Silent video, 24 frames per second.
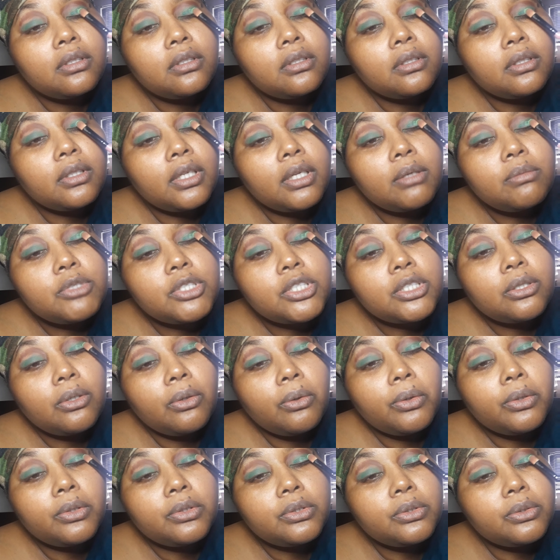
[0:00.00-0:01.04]
that I'm just
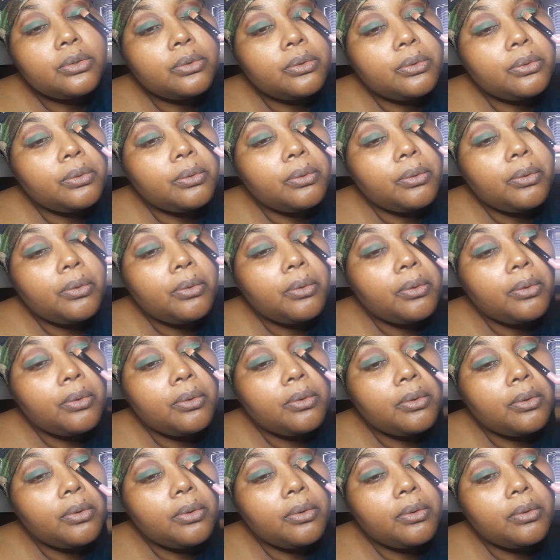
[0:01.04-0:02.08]
going to
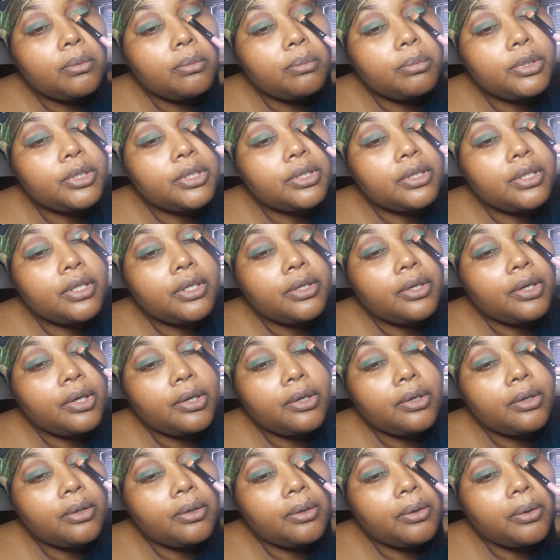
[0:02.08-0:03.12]
put there